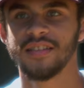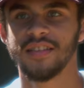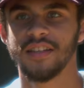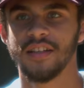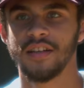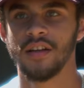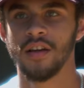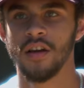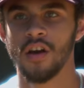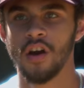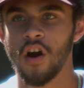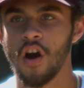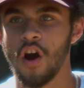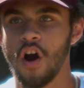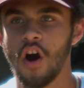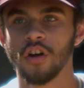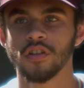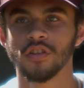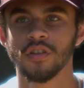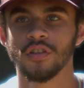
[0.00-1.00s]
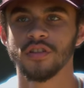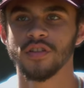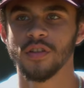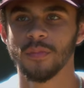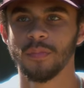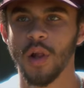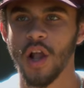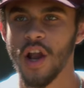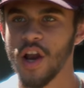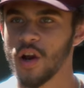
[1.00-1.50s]
Listen, Oscar's
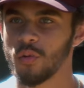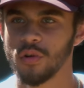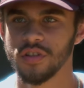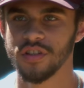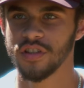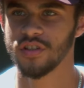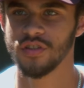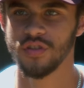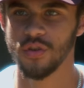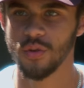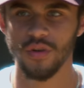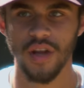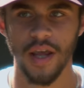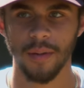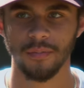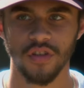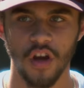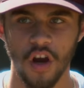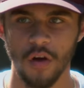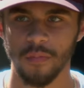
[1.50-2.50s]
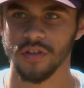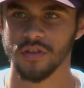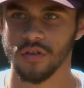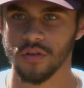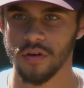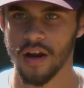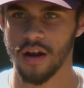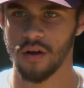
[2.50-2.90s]
supplier was this dude named Thomas